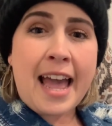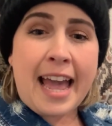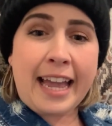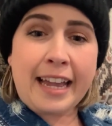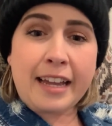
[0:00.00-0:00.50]

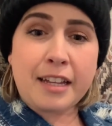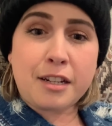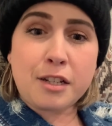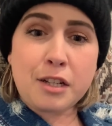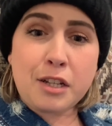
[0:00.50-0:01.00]

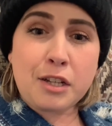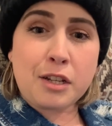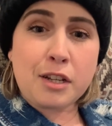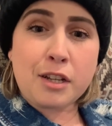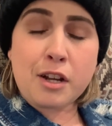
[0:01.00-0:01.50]
and
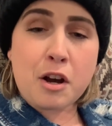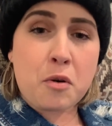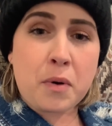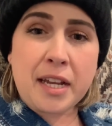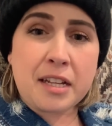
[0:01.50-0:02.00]

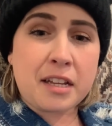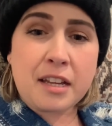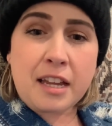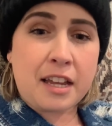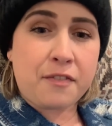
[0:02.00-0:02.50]

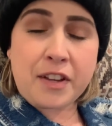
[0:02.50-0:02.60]
if